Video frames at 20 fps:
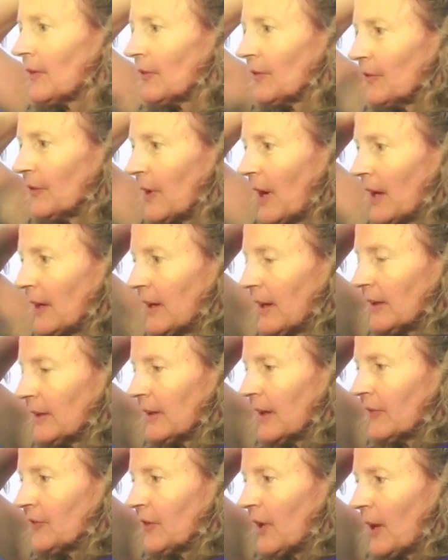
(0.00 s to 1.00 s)
right and
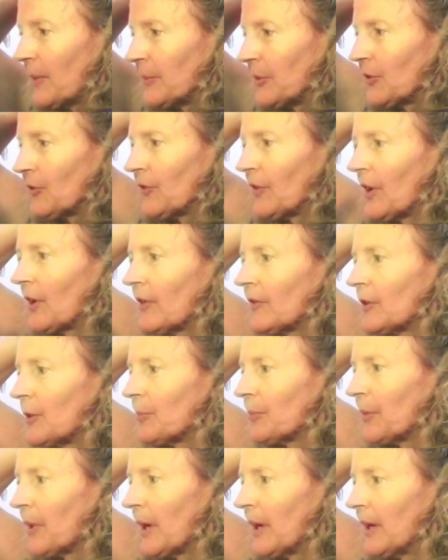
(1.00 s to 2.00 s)
left hemisphere of the
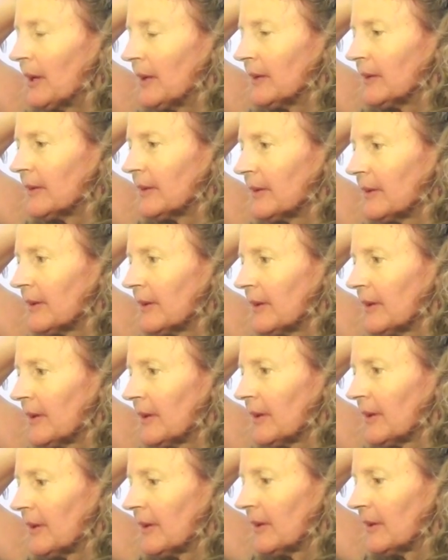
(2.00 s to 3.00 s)
brain,
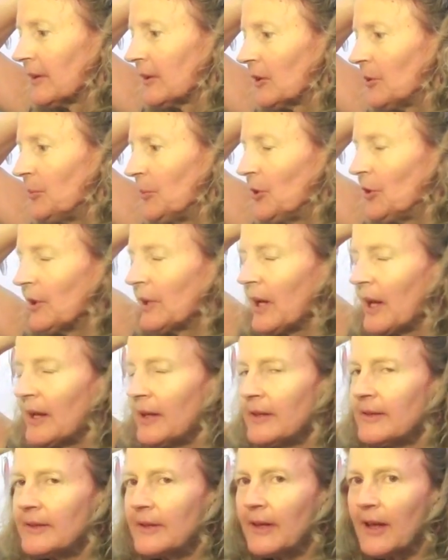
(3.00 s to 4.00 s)

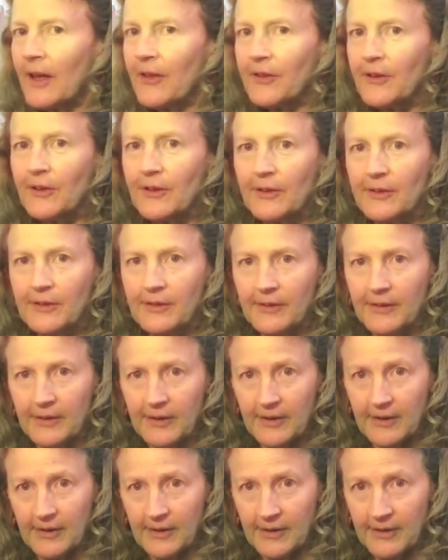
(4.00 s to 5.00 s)
communicating together.
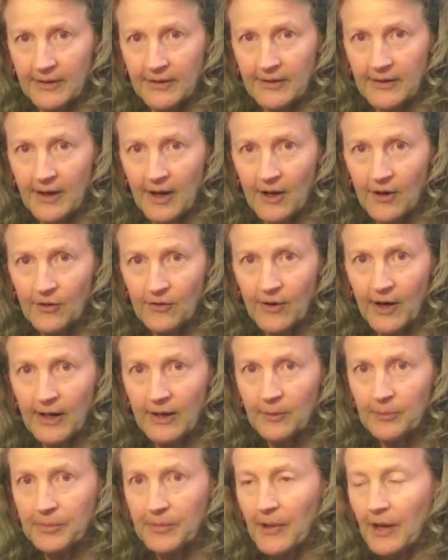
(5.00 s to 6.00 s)
Now right
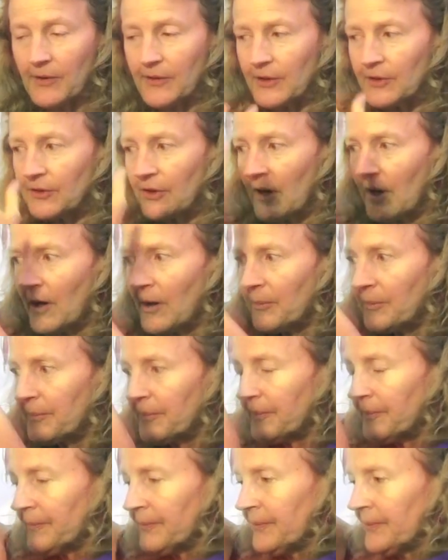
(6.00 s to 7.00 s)
up on the top.
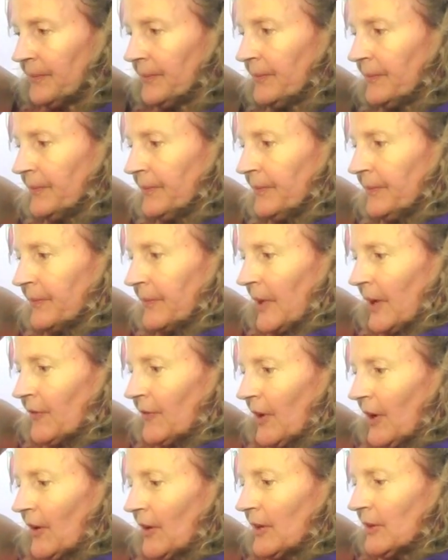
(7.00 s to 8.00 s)

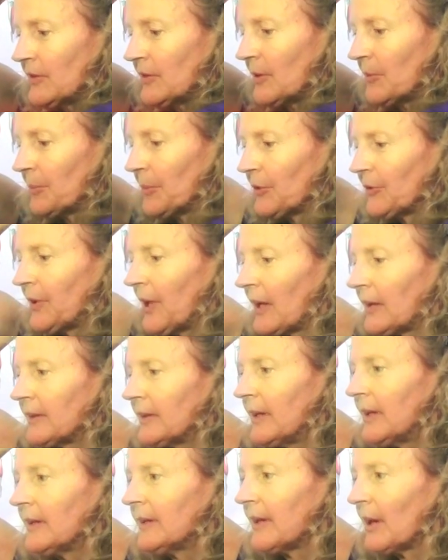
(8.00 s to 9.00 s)
Very simple
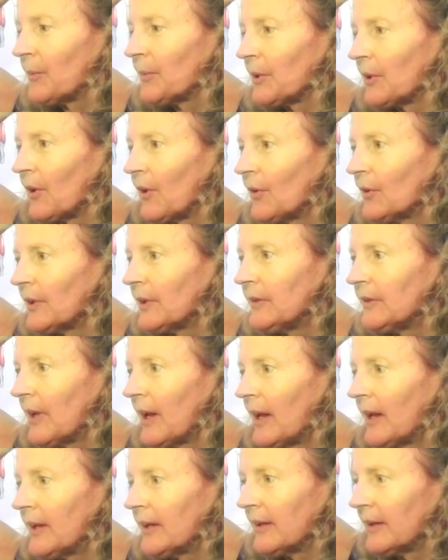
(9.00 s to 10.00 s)
technique that will only
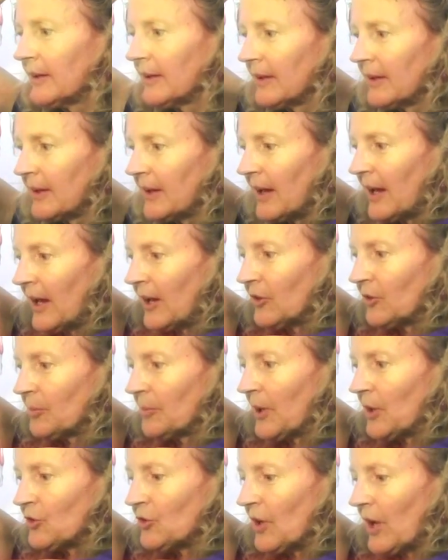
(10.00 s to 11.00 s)
take as much